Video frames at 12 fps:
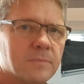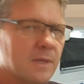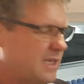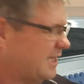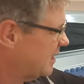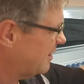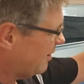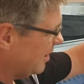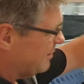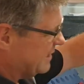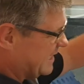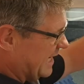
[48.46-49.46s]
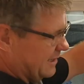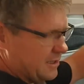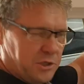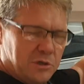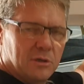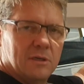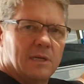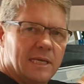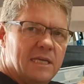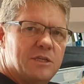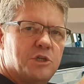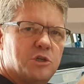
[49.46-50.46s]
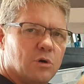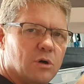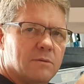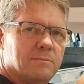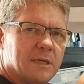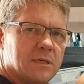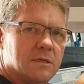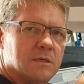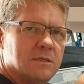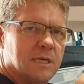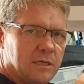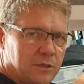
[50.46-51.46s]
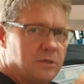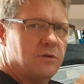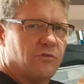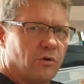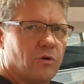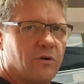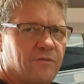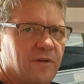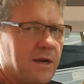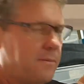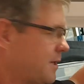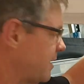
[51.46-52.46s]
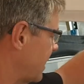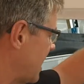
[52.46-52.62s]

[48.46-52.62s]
You know, I always cut the leads short because they do draw a fair bit of